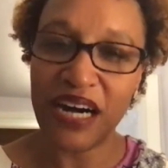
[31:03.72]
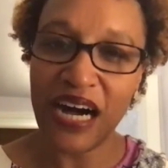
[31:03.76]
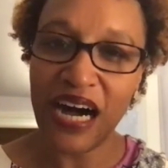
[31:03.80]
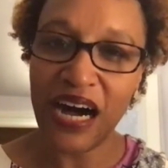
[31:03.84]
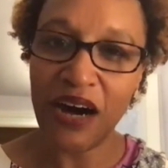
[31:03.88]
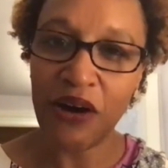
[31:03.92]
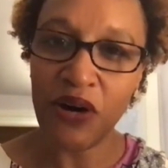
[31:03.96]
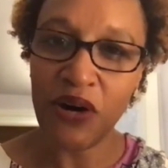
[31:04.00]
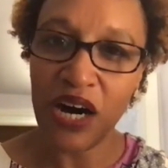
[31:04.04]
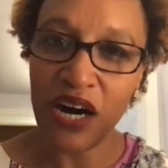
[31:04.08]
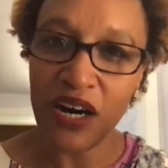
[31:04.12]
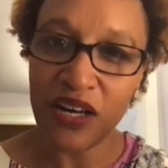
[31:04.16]

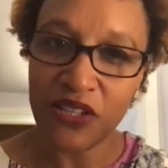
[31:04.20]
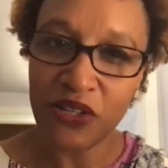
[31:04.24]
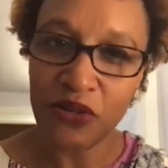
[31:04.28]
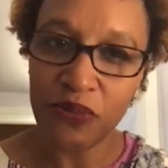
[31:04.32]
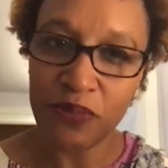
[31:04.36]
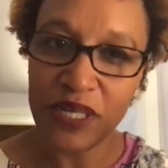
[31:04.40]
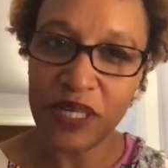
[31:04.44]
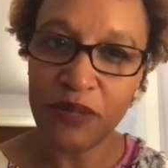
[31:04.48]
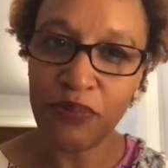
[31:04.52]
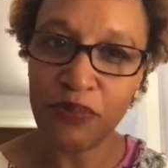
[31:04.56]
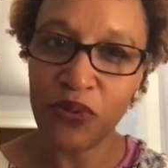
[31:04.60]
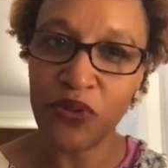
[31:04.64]
how other
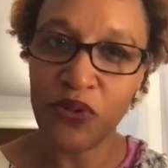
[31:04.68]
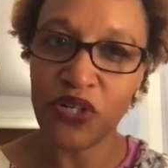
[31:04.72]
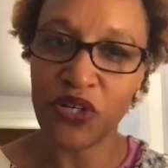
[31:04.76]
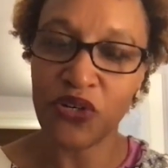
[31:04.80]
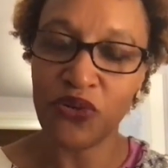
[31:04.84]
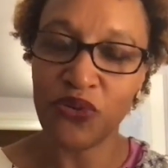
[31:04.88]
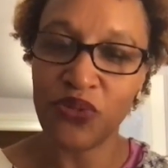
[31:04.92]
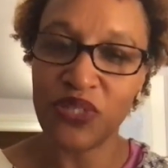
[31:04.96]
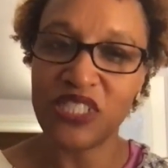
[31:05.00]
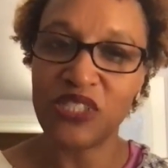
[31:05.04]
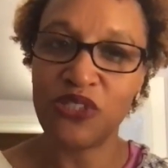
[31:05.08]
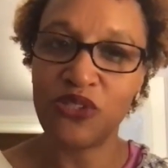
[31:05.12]
people are
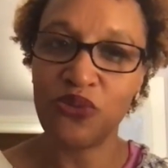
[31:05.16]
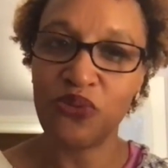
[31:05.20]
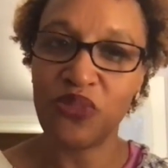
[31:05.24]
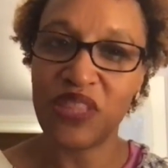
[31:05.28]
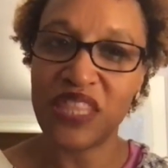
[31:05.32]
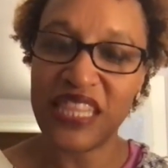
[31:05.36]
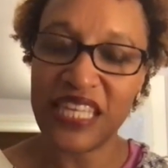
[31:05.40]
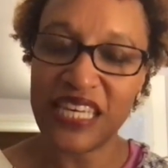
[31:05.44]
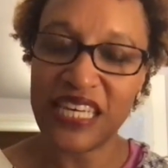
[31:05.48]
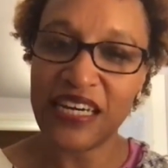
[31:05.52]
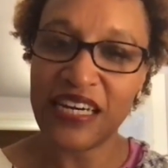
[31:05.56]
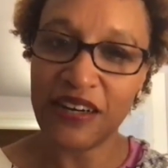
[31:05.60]
going to
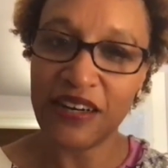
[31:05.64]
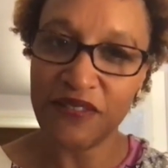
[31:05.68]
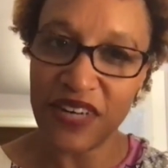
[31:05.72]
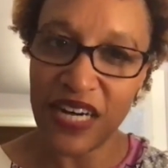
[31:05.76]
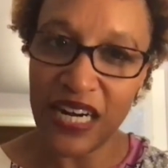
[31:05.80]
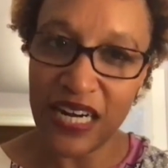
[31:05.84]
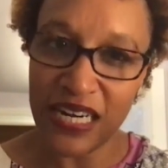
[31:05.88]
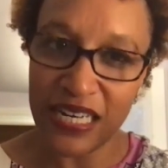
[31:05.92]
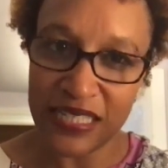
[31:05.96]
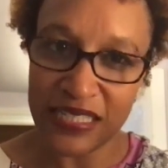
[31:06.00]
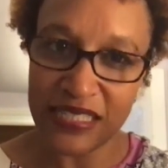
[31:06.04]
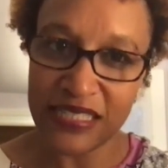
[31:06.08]
think of
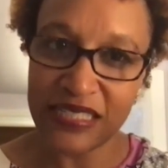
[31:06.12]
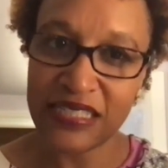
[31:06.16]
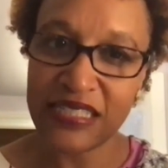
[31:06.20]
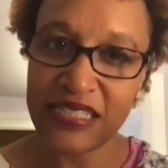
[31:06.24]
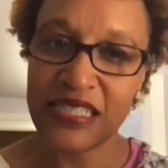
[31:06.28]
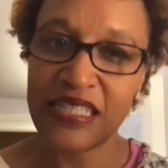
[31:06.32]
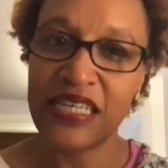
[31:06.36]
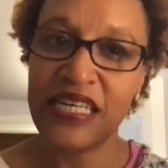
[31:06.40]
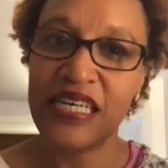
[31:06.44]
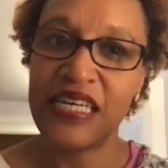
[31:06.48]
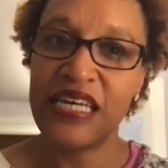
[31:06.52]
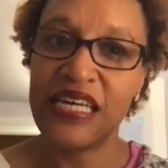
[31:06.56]
us,
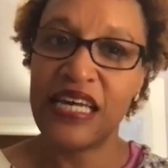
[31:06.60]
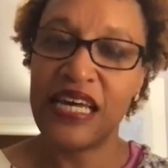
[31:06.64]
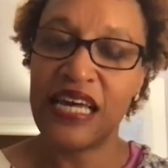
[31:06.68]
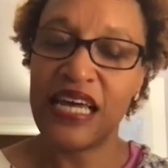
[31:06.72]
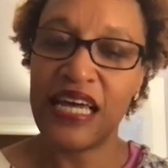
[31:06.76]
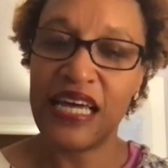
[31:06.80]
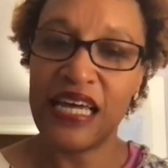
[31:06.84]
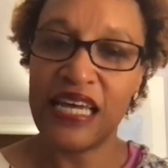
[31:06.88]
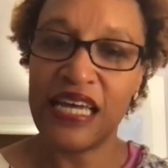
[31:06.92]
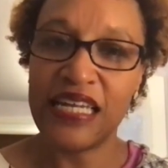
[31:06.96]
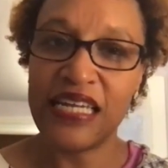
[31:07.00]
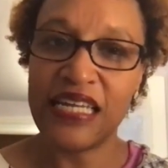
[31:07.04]

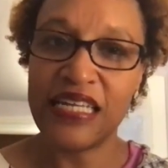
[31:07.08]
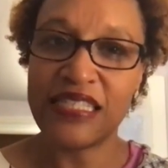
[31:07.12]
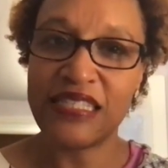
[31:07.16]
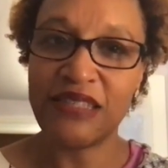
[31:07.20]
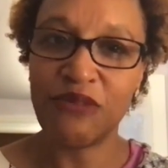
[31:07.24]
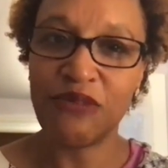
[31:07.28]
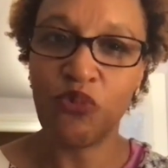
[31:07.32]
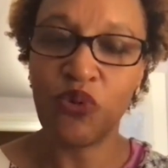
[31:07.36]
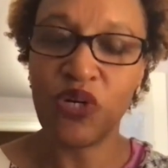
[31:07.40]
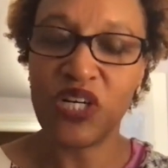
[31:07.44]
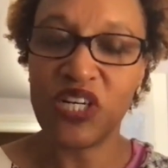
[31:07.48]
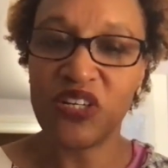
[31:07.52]
and
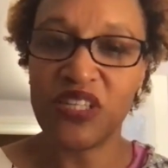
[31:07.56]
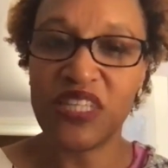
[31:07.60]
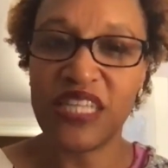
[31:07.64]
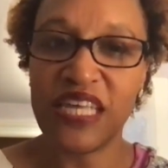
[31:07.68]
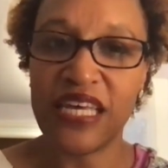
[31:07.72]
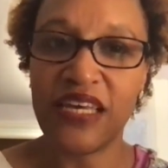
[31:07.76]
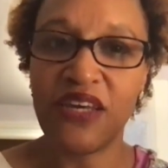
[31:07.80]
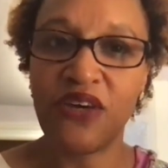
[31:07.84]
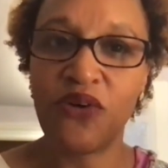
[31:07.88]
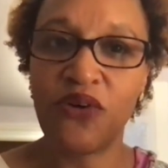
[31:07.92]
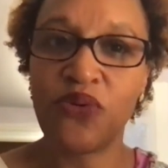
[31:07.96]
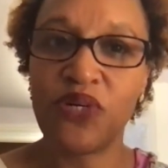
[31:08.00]
what are
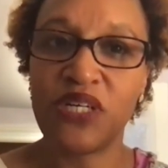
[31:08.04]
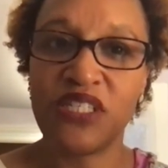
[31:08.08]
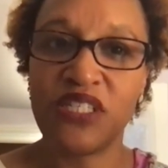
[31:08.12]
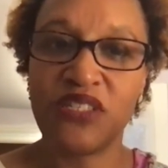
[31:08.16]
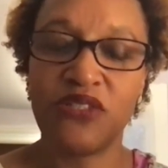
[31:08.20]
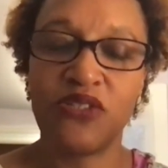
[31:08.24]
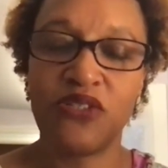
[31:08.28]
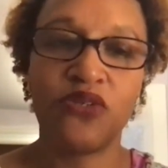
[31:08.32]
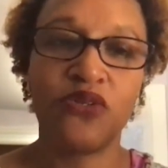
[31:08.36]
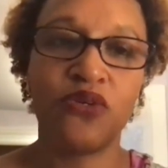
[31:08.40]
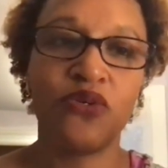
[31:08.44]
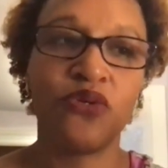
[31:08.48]
they going
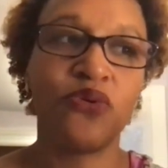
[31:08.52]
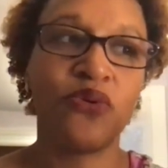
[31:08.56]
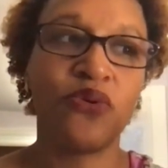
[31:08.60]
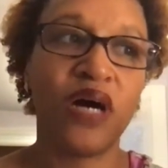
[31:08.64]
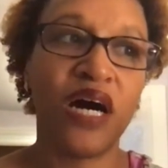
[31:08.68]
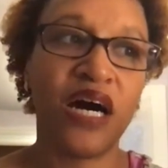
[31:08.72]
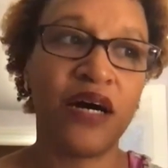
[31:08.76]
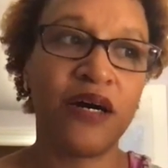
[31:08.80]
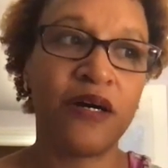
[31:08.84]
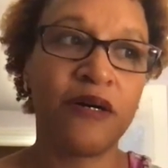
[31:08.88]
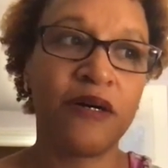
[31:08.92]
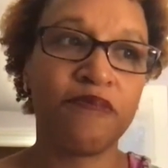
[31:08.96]
to
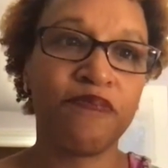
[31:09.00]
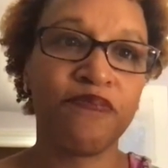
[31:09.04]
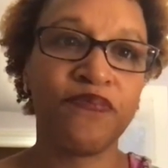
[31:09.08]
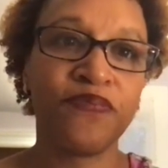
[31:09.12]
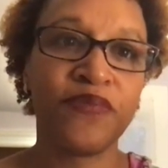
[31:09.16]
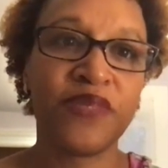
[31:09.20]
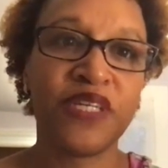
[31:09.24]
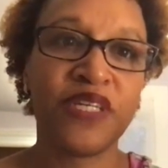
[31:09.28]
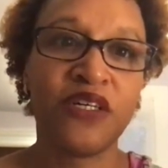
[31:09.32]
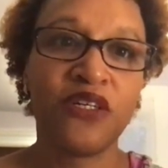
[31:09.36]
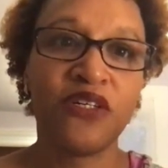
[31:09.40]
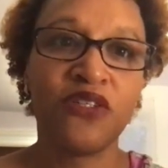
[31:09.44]

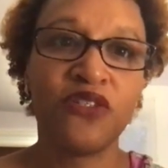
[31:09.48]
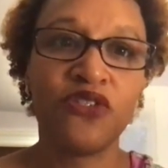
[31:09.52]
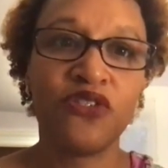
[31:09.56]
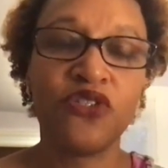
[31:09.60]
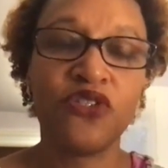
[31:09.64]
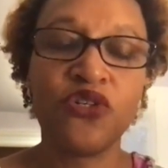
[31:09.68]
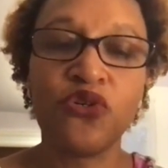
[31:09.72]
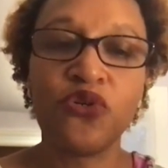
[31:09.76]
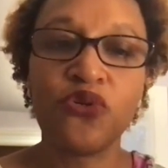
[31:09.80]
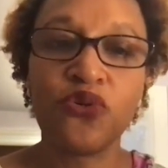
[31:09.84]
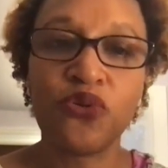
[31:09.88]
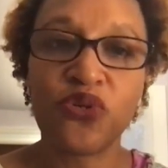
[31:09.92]

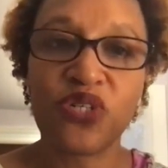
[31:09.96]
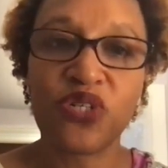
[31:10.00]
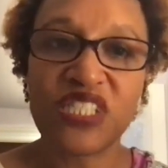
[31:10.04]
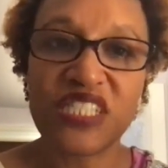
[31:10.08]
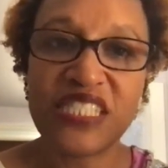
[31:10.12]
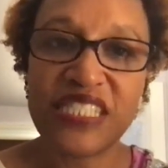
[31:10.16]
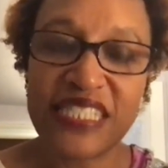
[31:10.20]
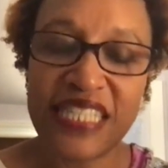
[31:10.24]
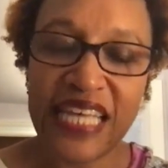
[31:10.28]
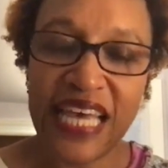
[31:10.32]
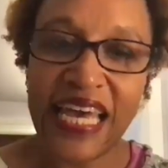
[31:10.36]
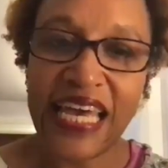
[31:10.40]
do or
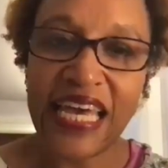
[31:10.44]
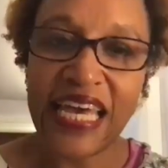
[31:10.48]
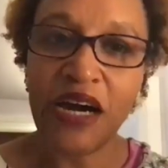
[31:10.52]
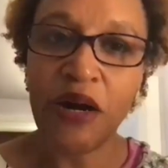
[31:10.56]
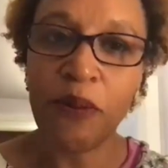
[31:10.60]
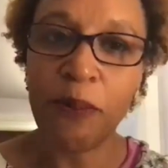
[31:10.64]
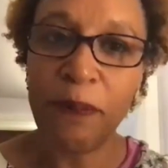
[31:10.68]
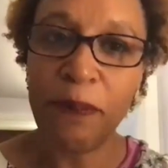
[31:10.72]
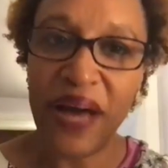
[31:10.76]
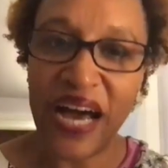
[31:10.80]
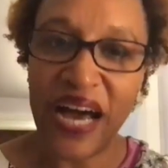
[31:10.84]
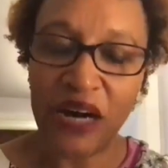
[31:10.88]
say
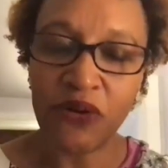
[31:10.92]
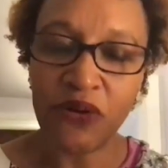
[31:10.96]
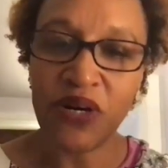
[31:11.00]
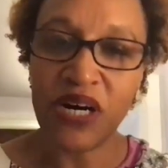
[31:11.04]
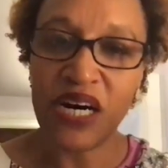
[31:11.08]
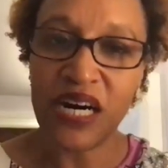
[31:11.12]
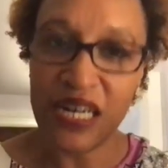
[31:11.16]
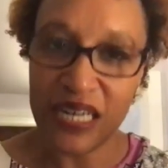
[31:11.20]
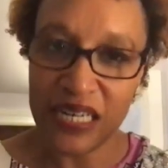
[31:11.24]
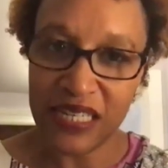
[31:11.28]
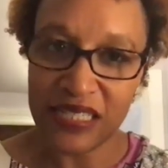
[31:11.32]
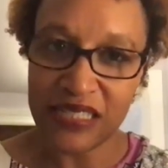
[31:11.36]
about
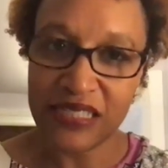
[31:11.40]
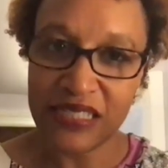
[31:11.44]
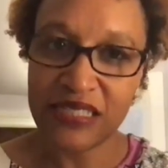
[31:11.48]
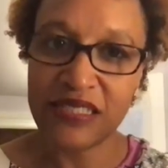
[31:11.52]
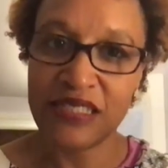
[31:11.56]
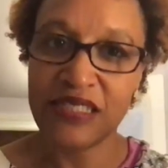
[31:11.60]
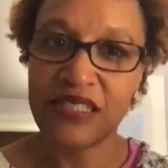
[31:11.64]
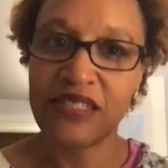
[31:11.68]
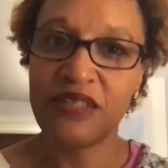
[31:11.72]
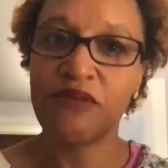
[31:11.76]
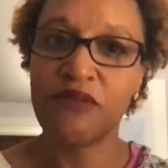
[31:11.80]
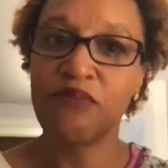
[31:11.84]

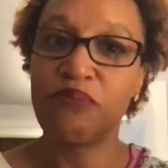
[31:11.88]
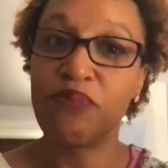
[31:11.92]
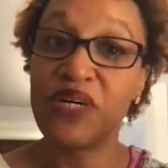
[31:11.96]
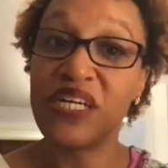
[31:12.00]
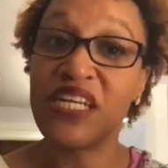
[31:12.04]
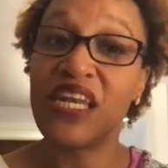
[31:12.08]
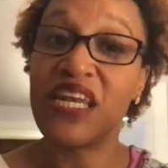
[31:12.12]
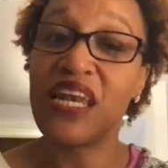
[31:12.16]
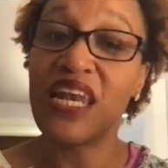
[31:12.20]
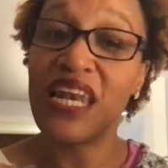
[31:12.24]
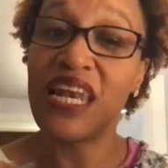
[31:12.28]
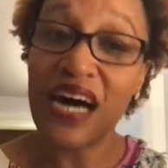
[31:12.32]
us.
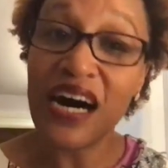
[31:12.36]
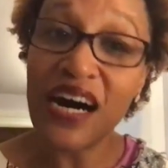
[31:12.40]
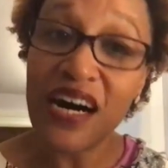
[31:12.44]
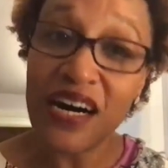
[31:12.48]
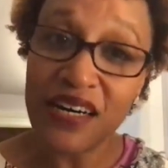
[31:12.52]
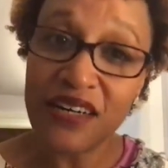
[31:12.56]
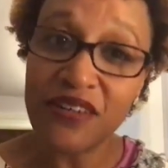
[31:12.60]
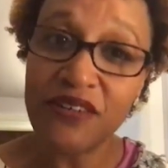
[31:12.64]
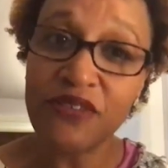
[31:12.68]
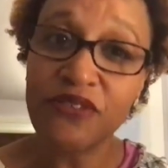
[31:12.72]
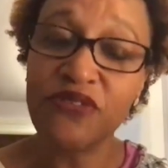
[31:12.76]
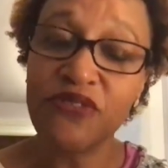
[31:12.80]
But
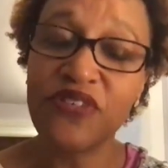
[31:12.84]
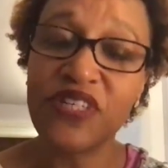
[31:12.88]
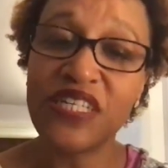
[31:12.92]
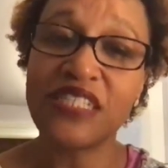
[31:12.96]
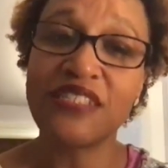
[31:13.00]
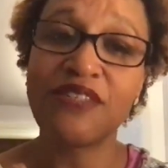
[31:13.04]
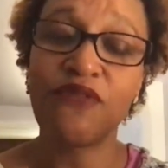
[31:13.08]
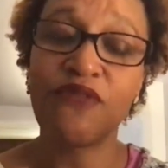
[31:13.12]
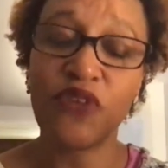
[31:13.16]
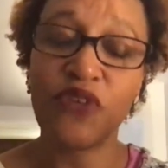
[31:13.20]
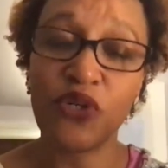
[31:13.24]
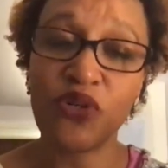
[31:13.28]
love
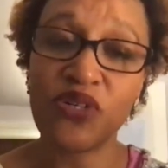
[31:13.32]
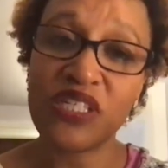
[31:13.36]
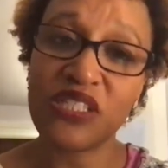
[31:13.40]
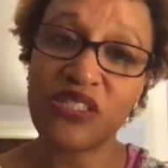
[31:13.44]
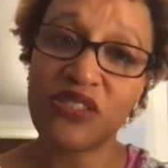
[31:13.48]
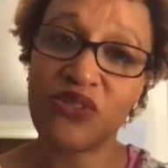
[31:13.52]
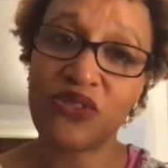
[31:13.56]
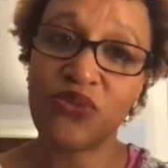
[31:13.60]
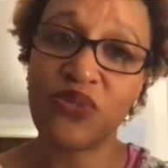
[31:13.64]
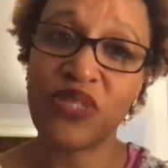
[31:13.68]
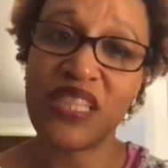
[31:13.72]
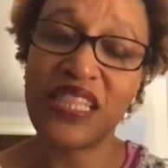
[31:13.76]
is
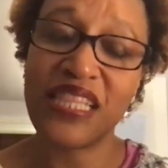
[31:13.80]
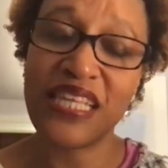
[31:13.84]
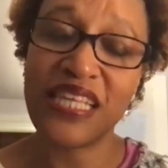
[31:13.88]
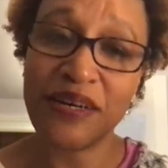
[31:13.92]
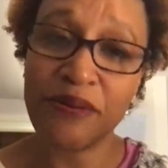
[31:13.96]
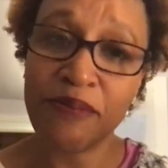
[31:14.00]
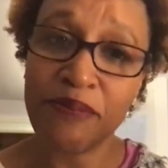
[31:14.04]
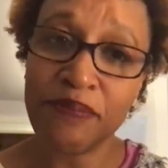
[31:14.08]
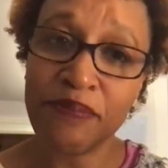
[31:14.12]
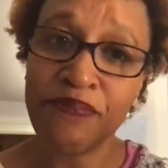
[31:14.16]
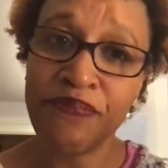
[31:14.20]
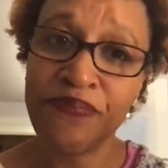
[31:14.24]
focused on
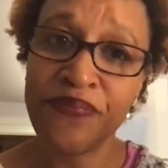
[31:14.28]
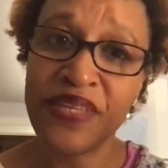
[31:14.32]
them.